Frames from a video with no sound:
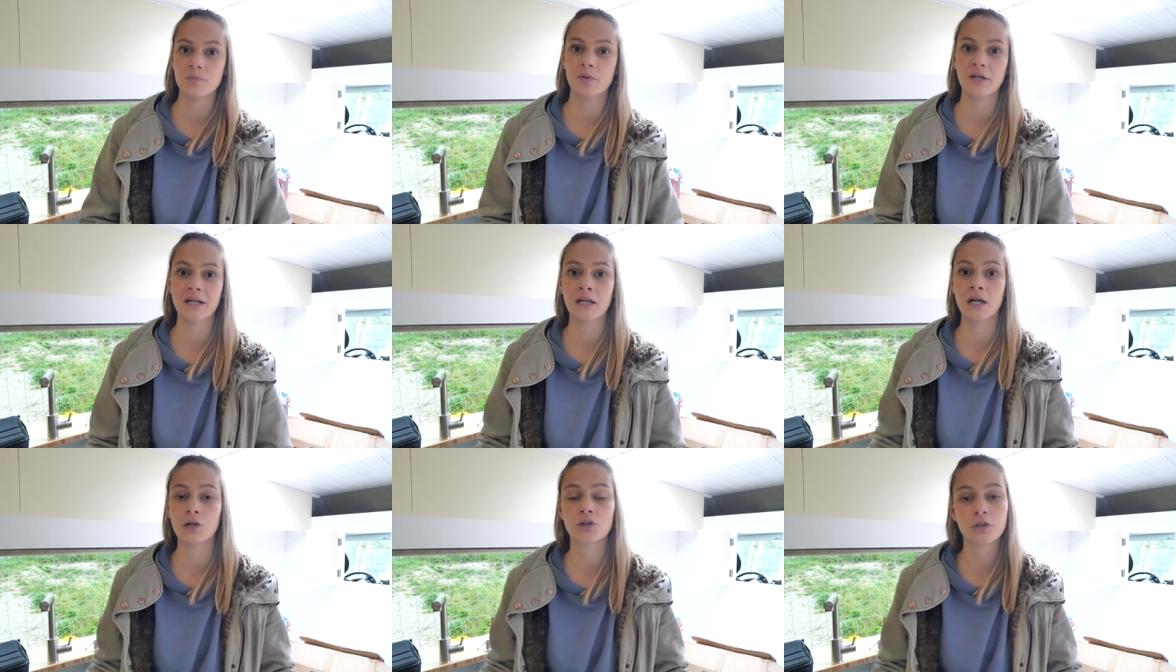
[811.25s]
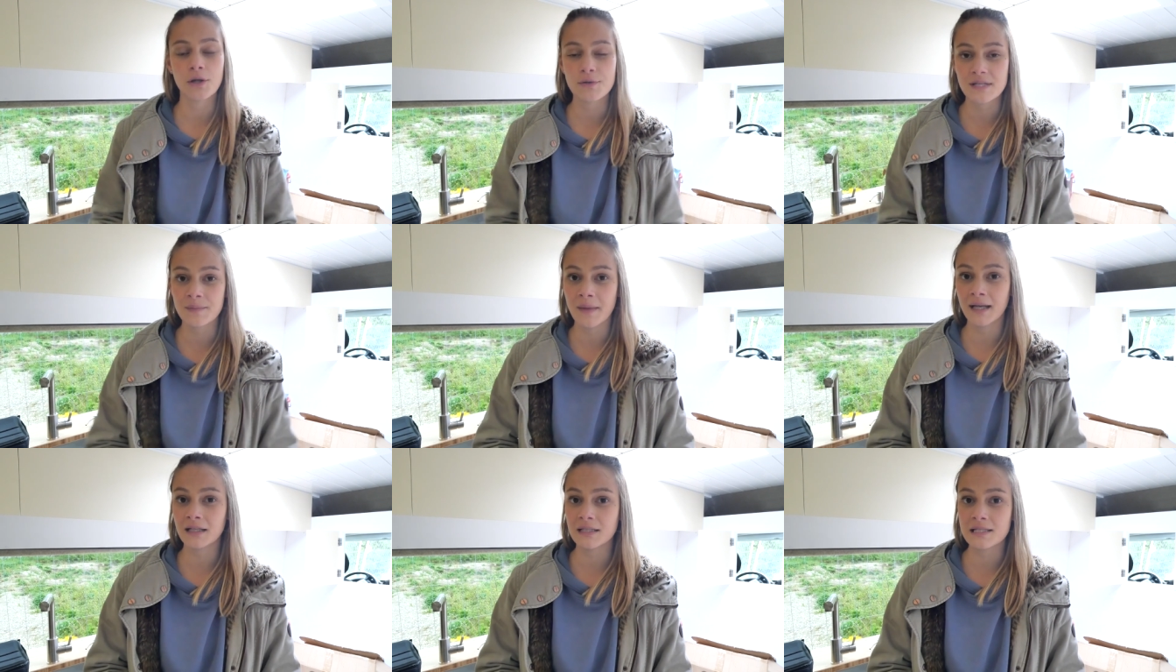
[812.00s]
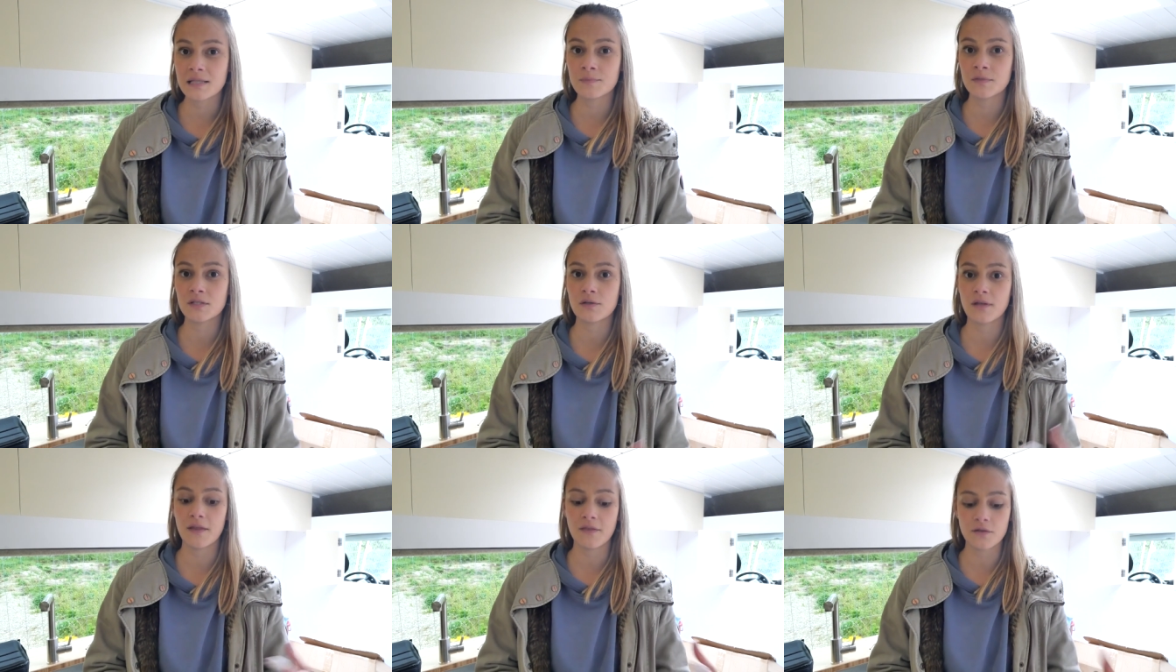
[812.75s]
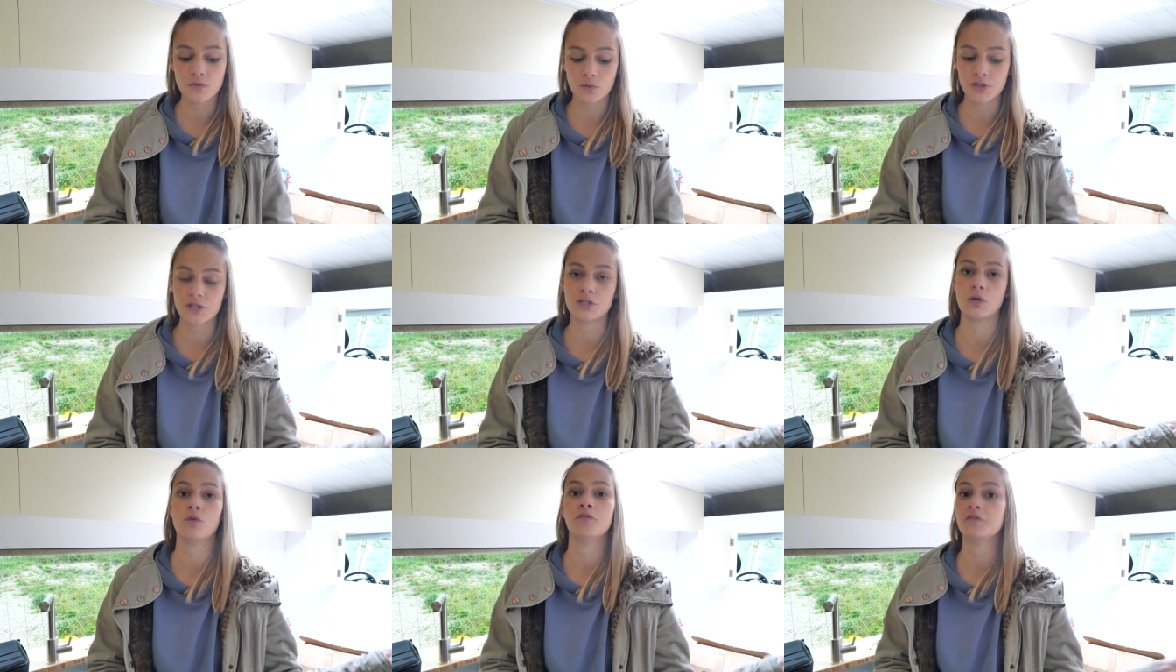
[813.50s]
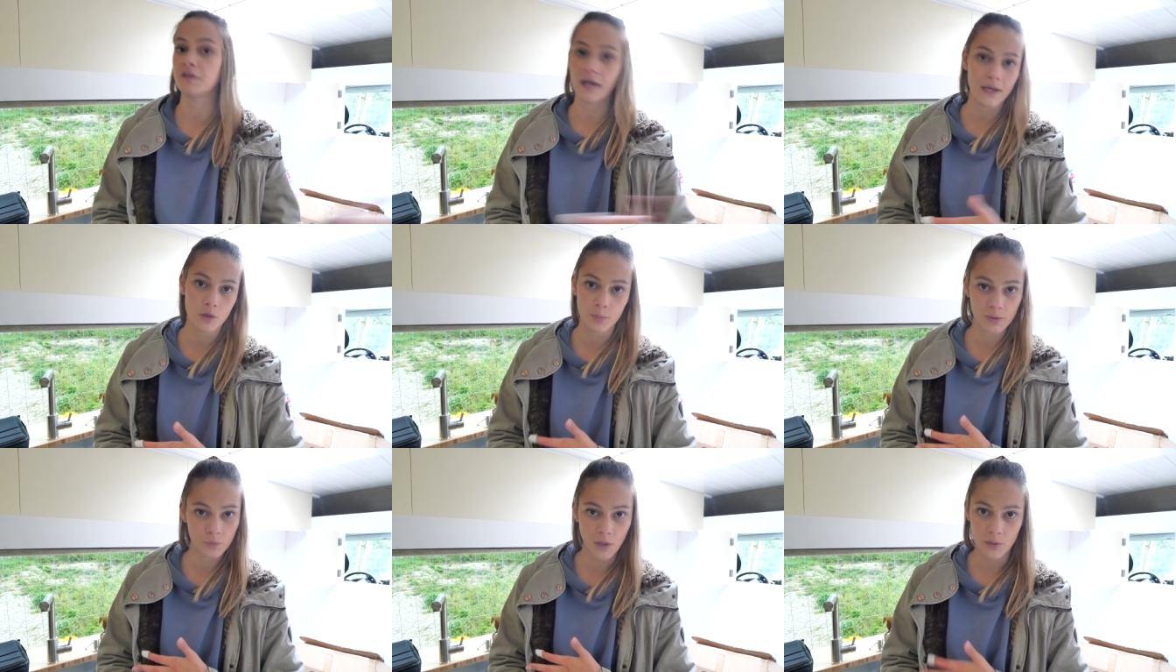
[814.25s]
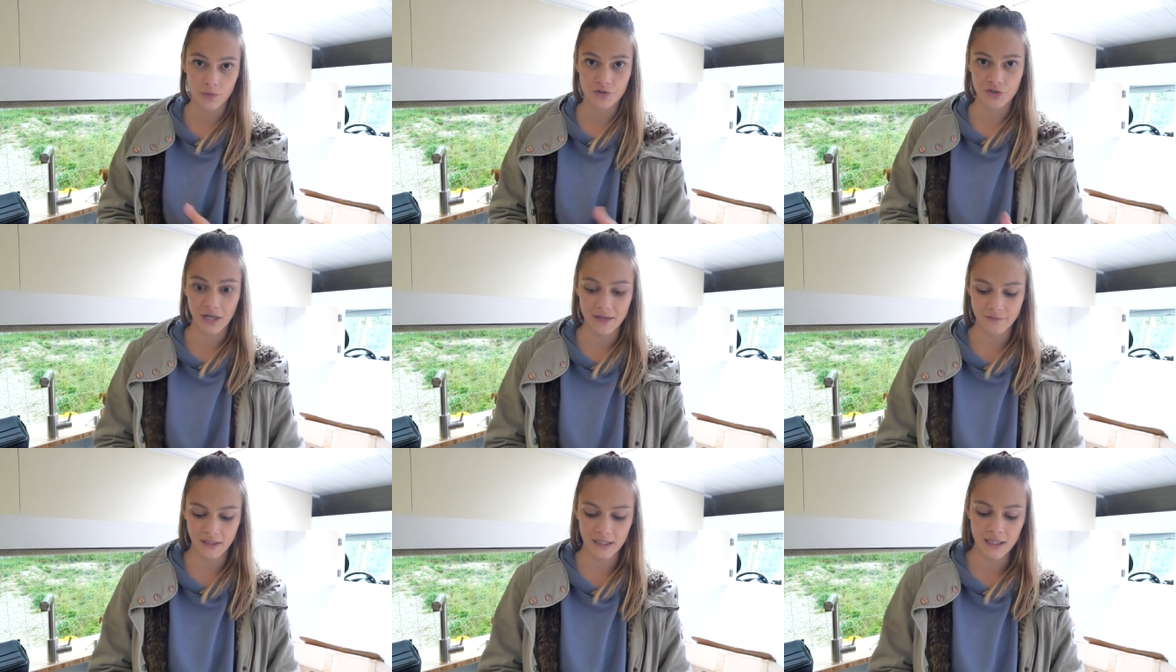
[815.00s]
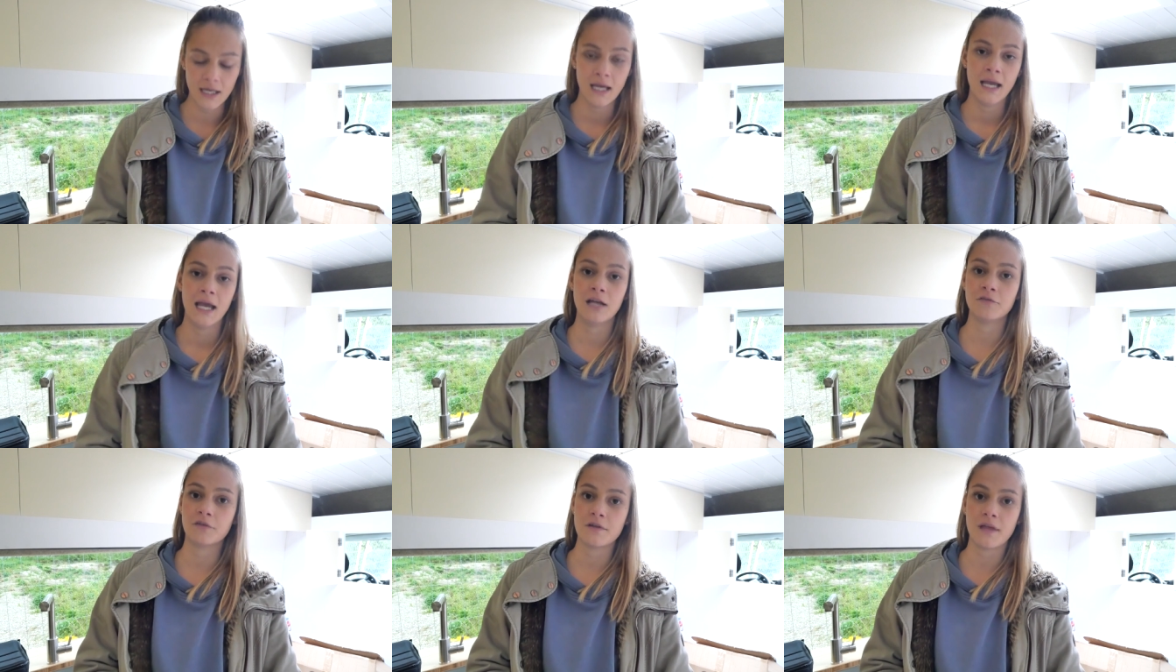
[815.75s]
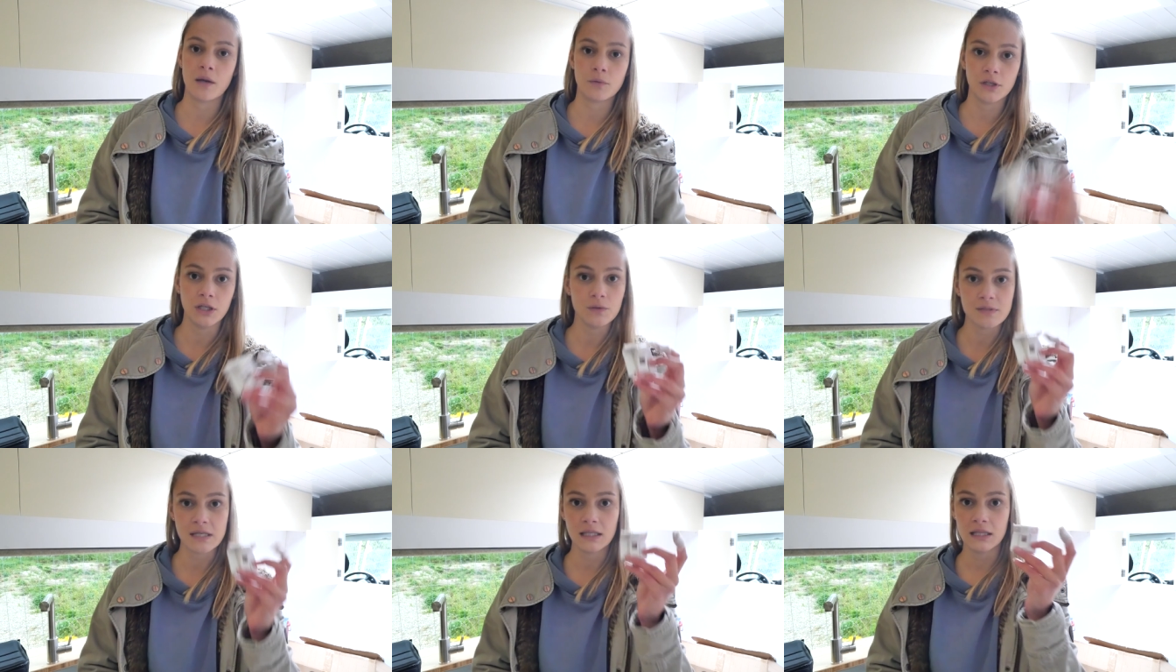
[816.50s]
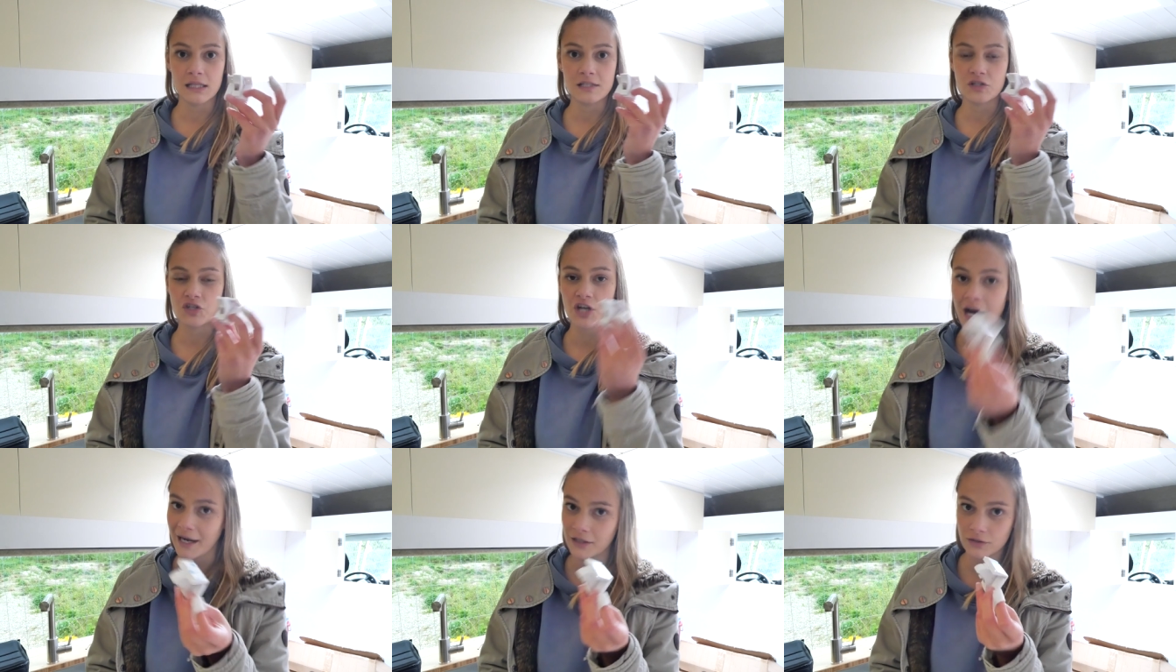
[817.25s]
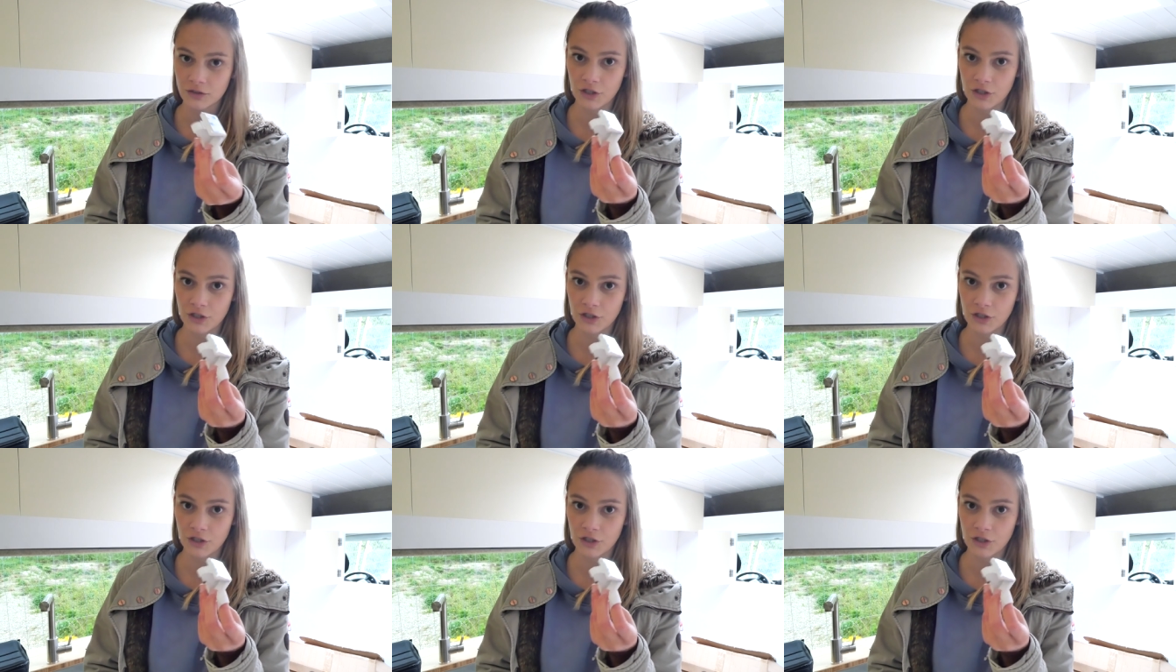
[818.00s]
to put in our closing mechanism so that the doors don't fly open while we're driving. And for that, we're using these child